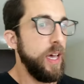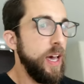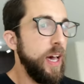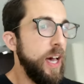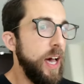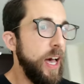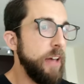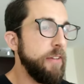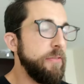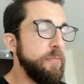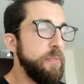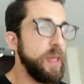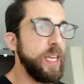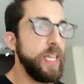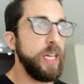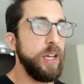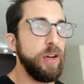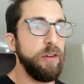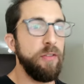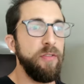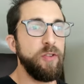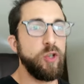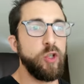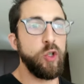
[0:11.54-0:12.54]
I've been here
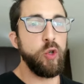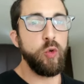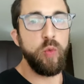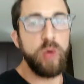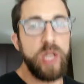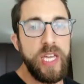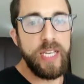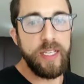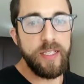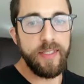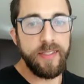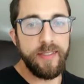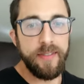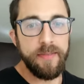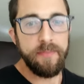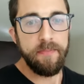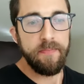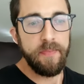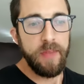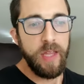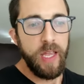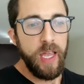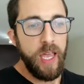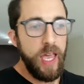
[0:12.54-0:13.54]
for 2 weeks
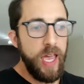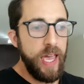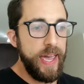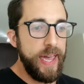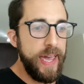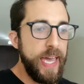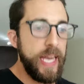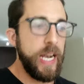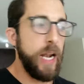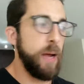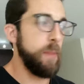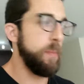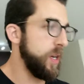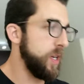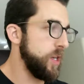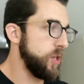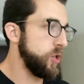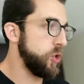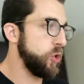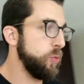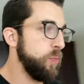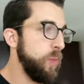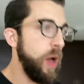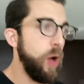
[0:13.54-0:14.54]
and I'm gonna
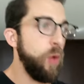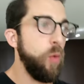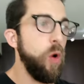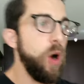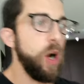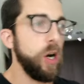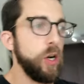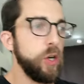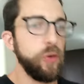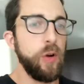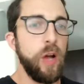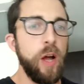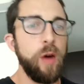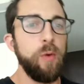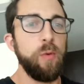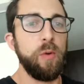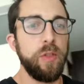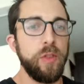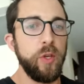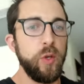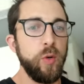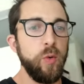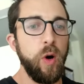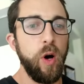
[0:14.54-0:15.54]
do my walk around
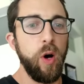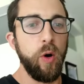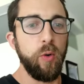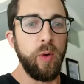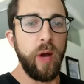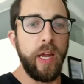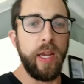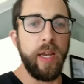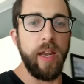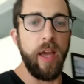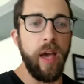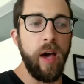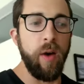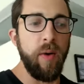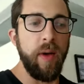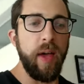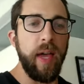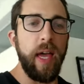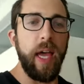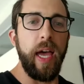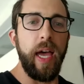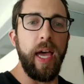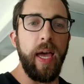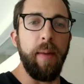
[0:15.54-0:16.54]
with you all right now
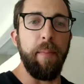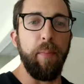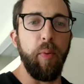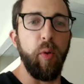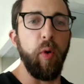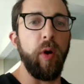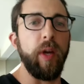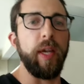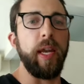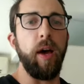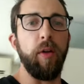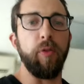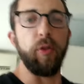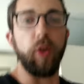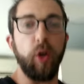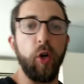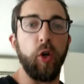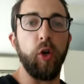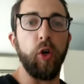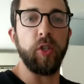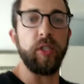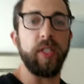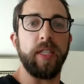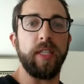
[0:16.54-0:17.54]
and point out the
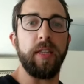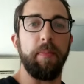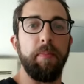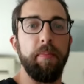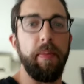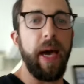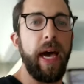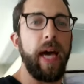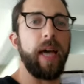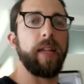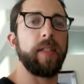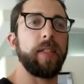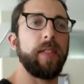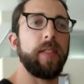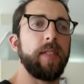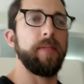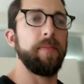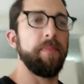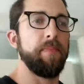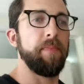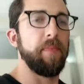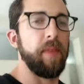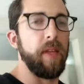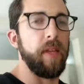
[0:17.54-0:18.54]
goods and the bads.
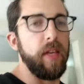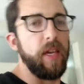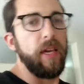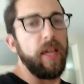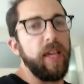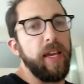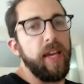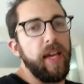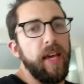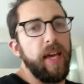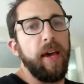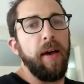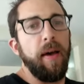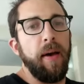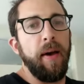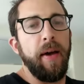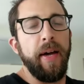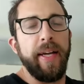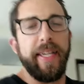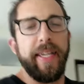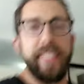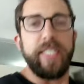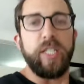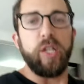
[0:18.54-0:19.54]

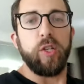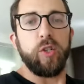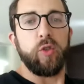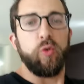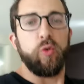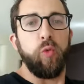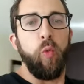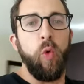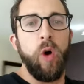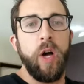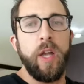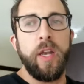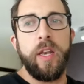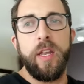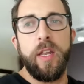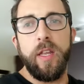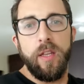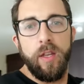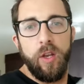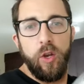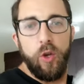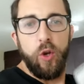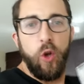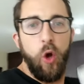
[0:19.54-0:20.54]
Just one
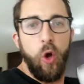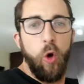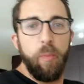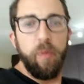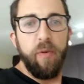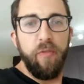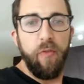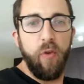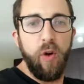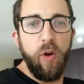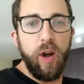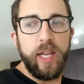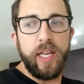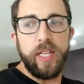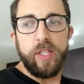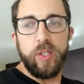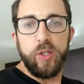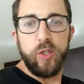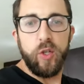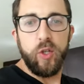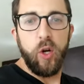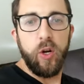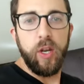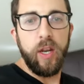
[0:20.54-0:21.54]
note before I get
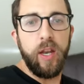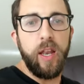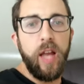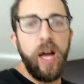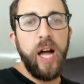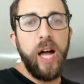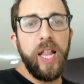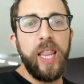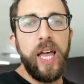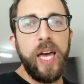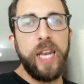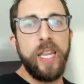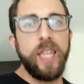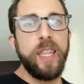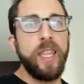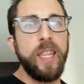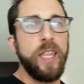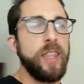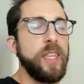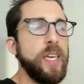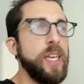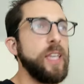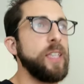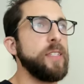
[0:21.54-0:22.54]
started. A lot of the
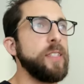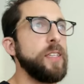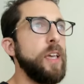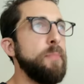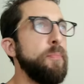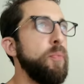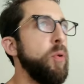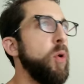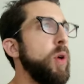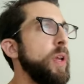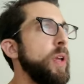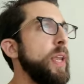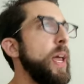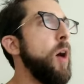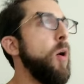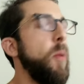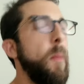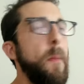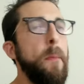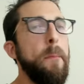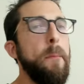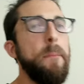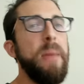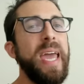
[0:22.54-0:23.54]
things I point out
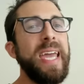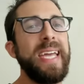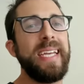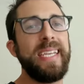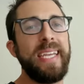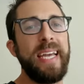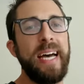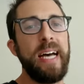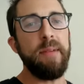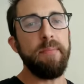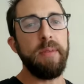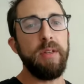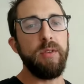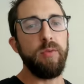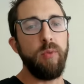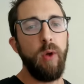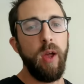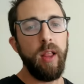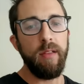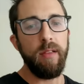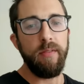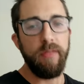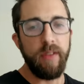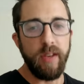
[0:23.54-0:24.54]
may not be
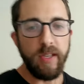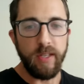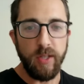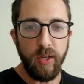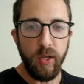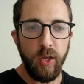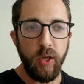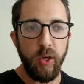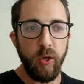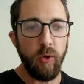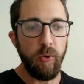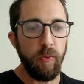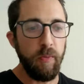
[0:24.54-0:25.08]
relevant to you.